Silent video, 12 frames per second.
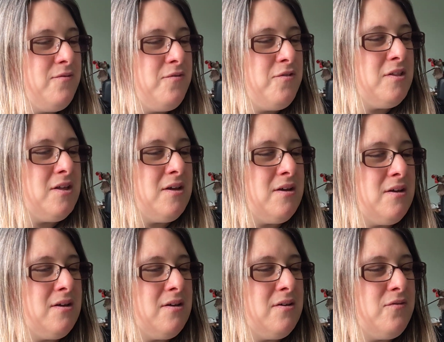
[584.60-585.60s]
for
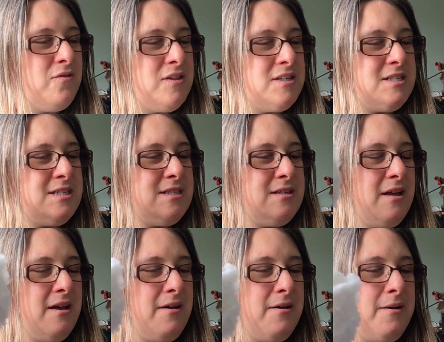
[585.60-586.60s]
this
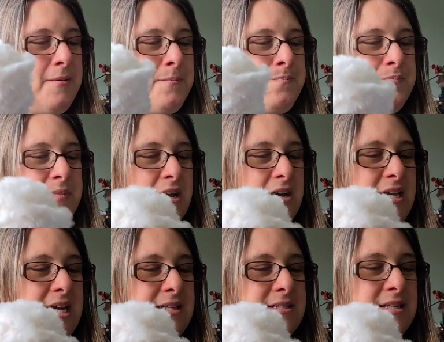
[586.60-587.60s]

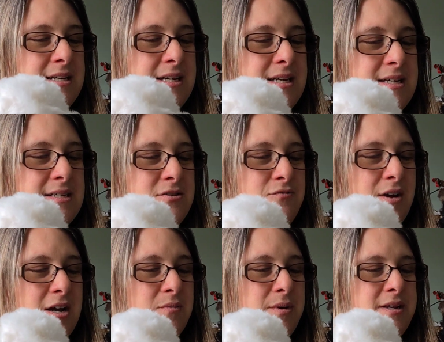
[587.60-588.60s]
Yeti is
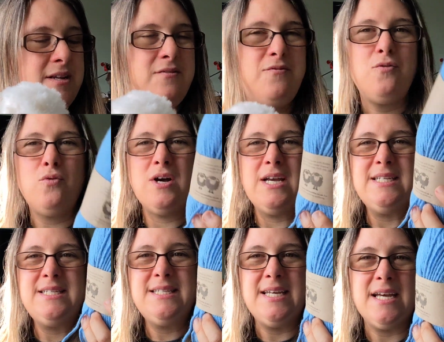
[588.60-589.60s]
recommended for a
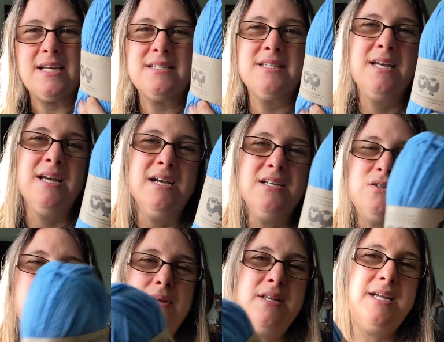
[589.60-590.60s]
6,
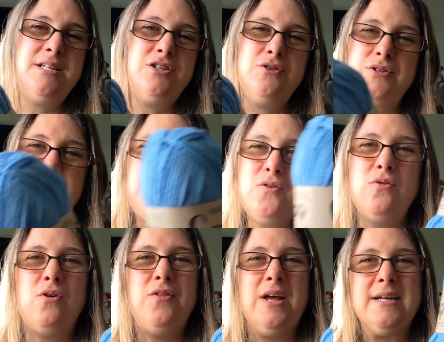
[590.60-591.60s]
so I'd need to use a
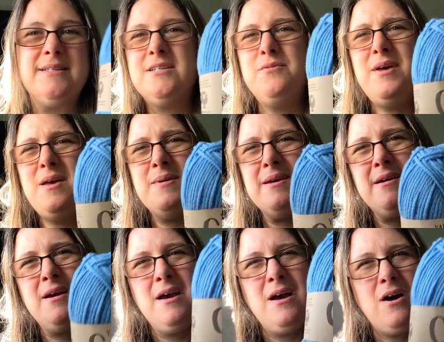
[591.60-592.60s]
4 on that, so maybe
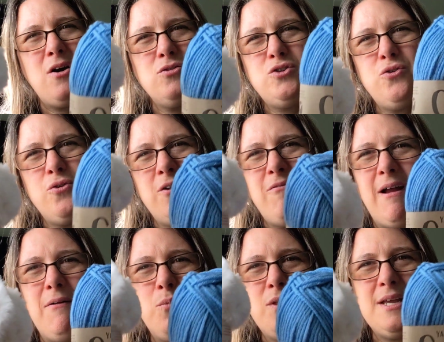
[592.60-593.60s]
I'll toy
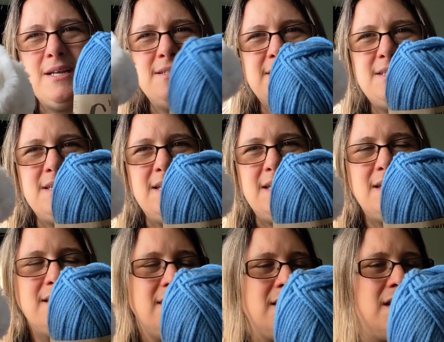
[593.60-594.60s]
around with it and see.